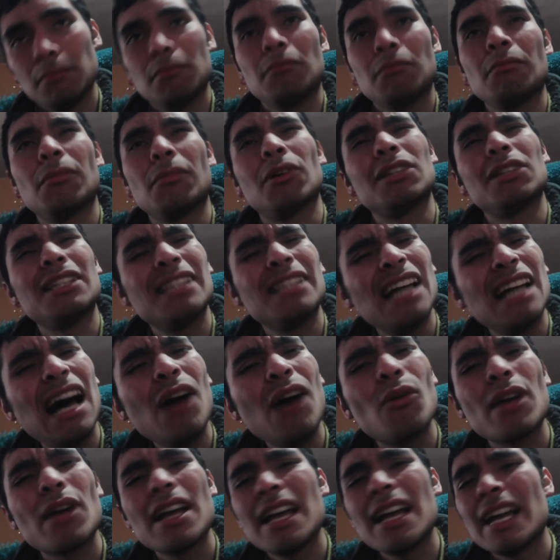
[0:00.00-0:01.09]
But
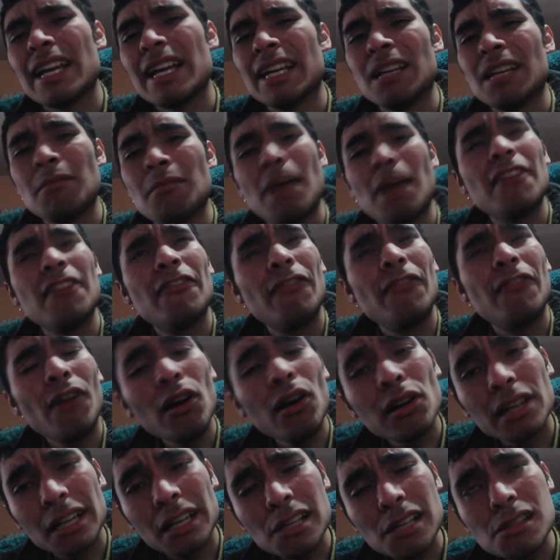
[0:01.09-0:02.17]
now, in my
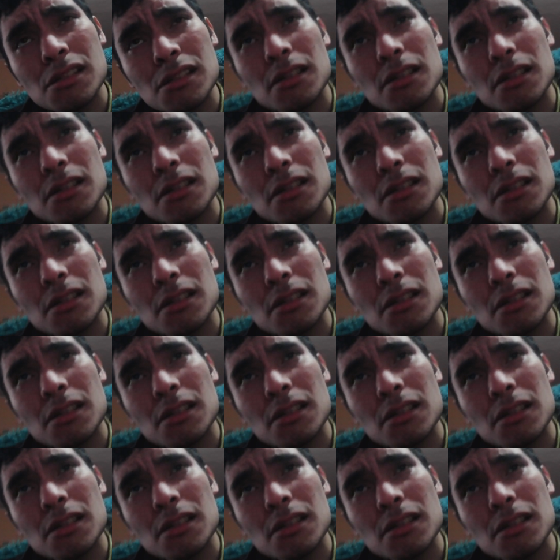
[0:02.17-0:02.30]
40s,